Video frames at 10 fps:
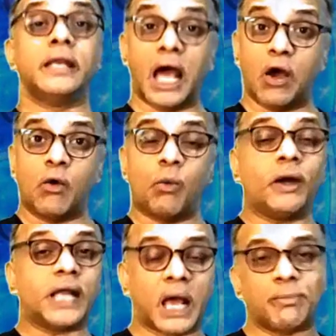Now
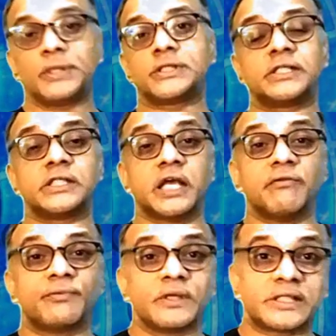what happens is,
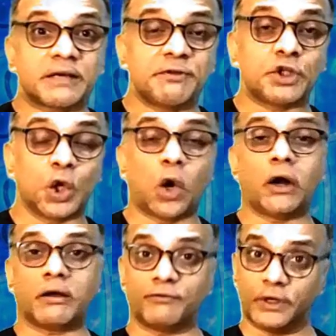if the seventh
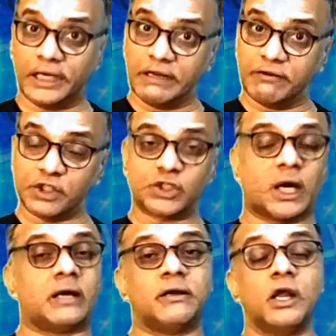lord of the demon
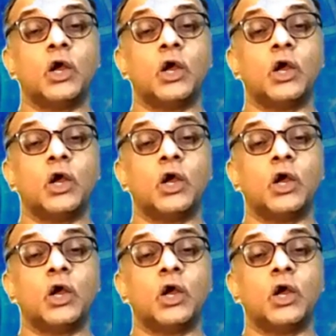chart